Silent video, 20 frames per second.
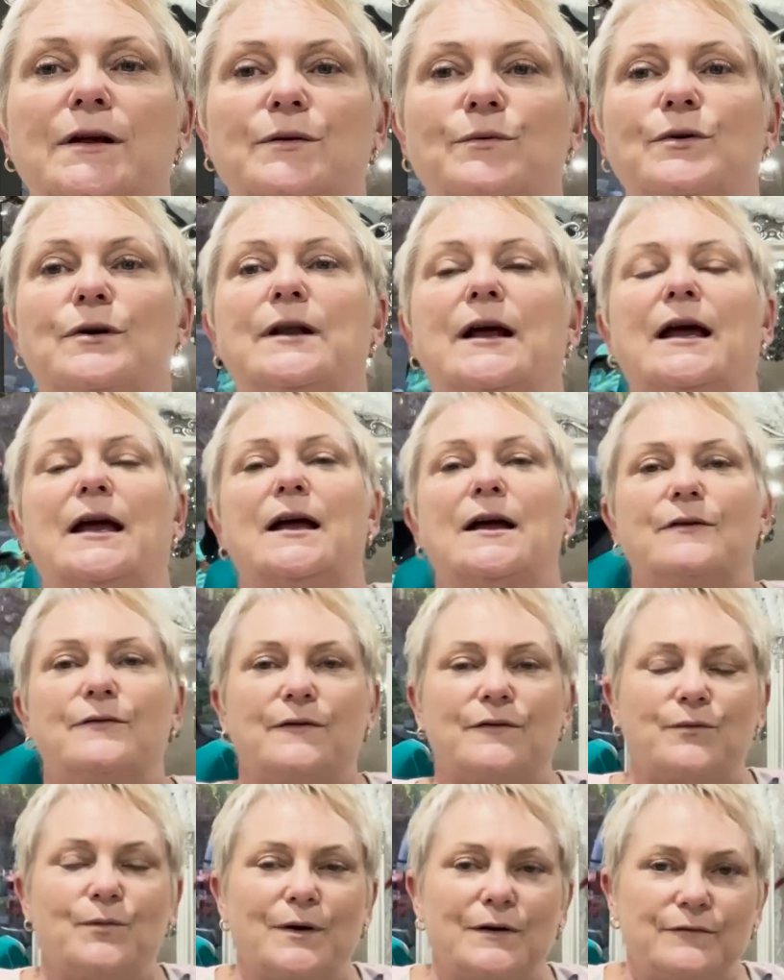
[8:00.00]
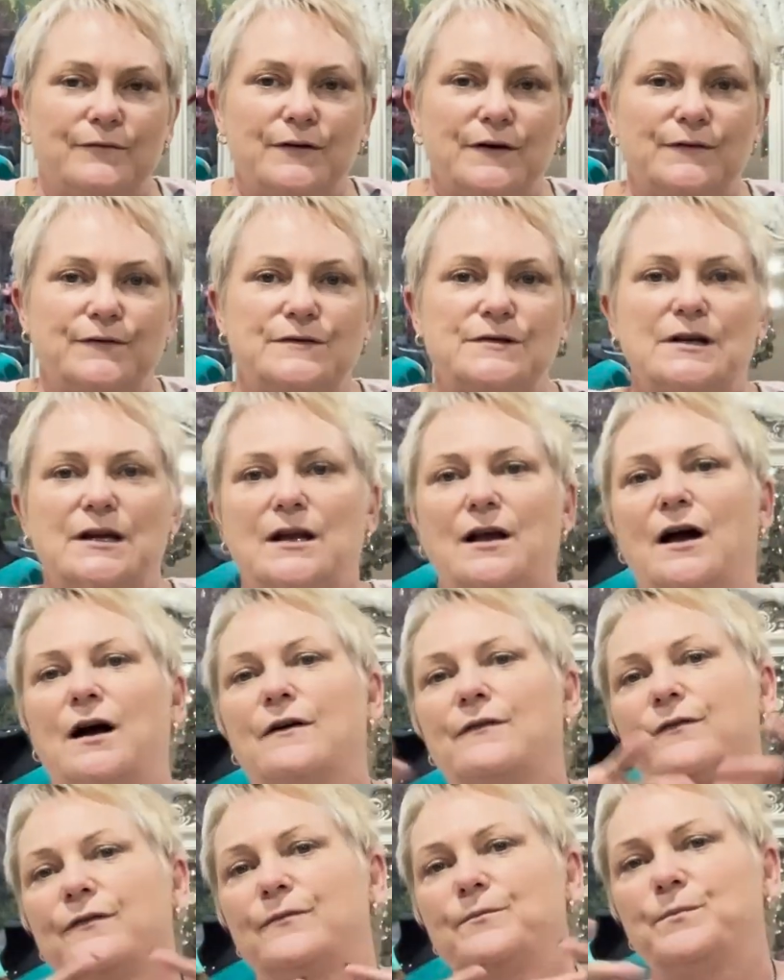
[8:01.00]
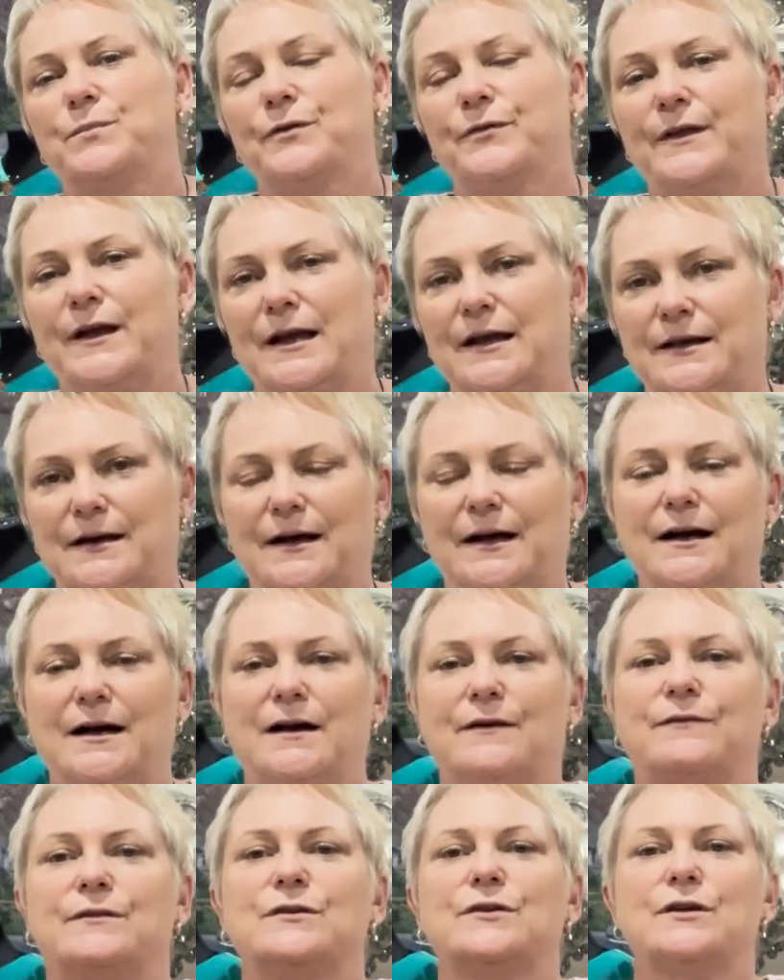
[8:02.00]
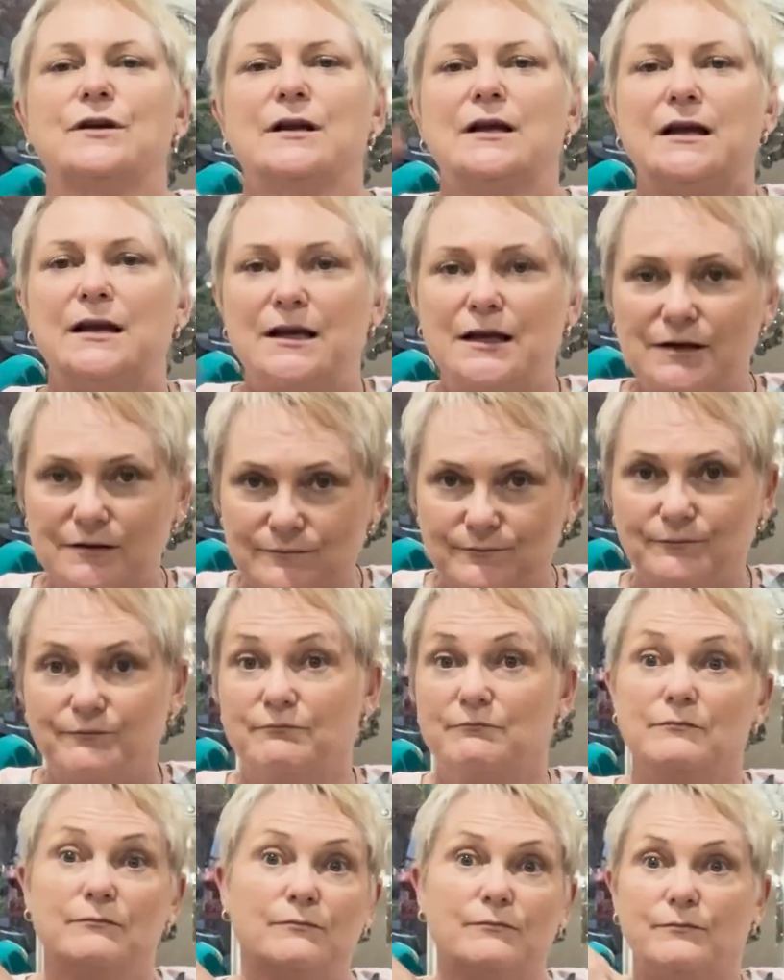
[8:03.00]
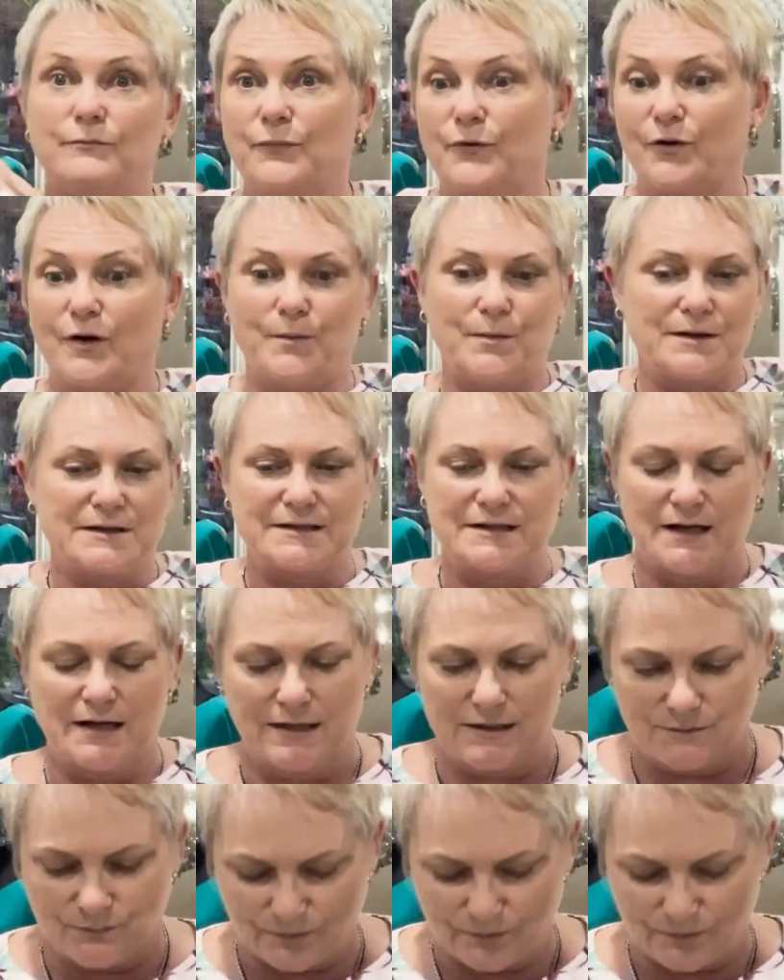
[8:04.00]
would have is 150. Put that in half and you can get side by side.